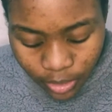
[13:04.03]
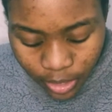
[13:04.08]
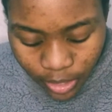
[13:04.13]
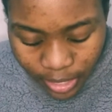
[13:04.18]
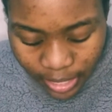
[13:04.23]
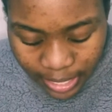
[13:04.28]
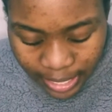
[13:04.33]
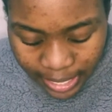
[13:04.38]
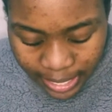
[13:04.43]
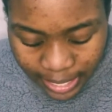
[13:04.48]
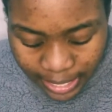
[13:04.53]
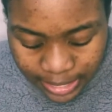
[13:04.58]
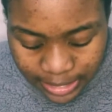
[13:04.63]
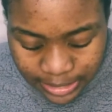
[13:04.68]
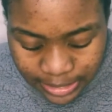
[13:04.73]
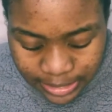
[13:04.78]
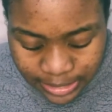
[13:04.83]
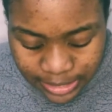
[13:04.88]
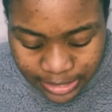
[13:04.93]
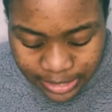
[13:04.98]

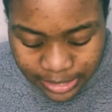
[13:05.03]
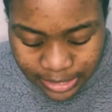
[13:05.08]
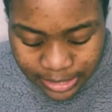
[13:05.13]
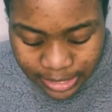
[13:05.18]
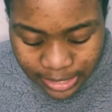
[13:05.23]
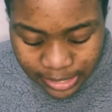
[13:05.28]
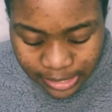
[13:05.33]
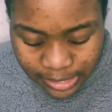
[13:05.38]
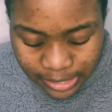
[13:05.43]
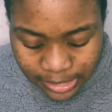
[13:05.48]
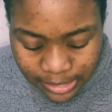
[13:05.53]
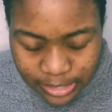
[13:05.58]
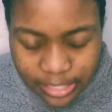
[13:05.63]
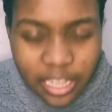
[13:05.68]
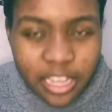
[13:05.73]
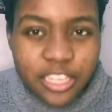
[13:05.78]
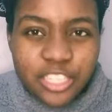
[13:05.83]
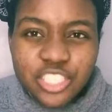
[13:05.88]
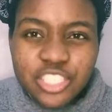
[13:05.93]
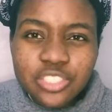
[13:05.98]
And yeah,
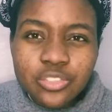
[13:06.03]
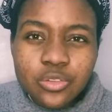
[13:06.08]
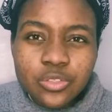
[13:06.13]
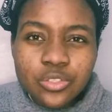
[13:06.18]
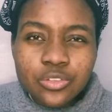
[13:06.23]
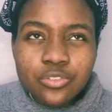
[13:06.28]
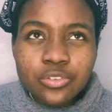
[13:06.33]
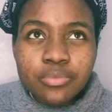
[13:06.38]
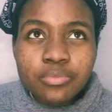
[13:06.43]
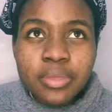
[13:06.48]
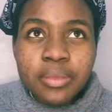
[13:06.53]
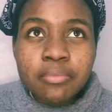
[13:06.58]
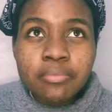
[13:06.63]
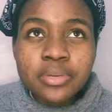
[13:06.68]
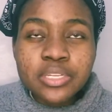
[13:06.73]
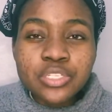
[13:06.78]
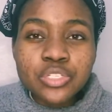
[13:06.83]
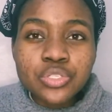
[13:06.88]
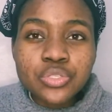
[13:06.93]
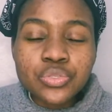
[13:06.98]
just also remember
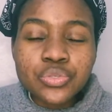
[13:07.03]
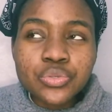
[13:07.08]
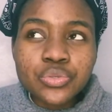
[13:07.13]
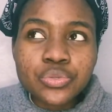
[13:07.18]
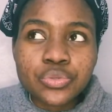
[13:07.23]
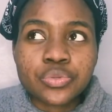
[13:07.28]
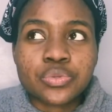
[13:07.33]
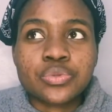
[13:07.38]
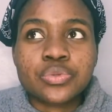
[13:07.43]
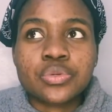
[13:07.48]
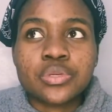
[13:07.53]
to,